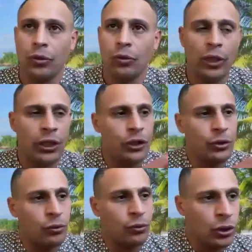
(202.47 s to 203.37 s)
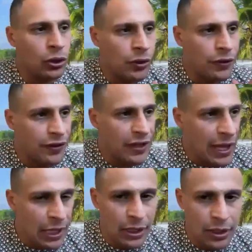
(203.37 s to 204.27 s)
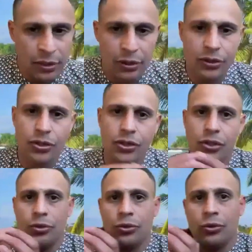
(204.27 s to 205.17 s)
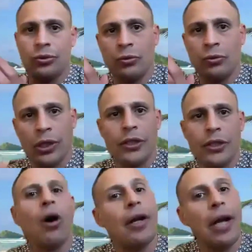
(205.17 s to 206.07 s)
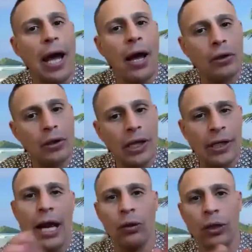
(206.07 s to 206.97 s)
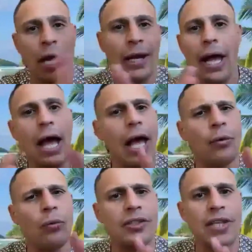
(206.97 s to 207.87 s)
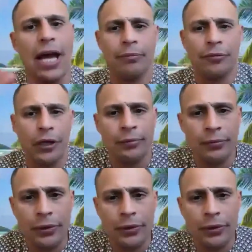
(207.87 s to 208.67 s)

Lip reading: where you were then to where you are now, and what time frame?